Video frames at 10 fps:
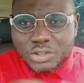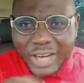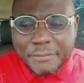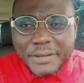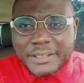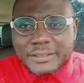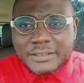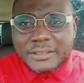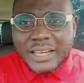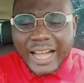
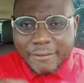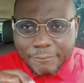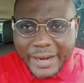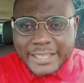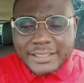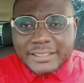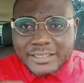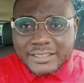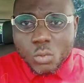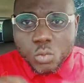driving and fighting
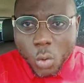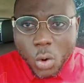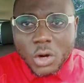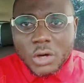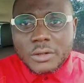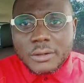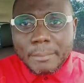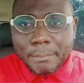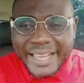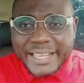the same war
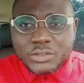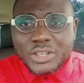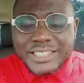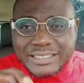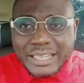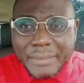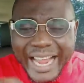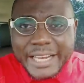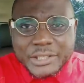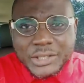based on the same
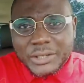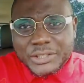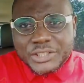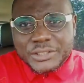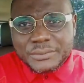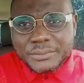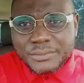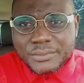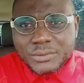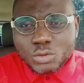ideology
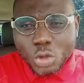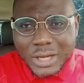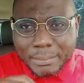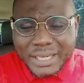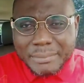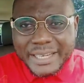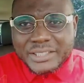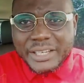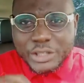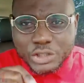to
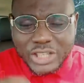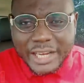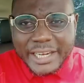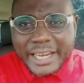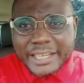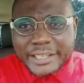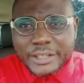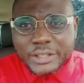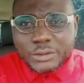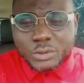implement Sharia
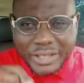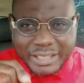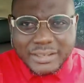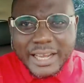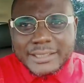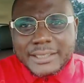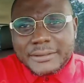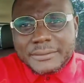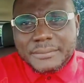to each letter.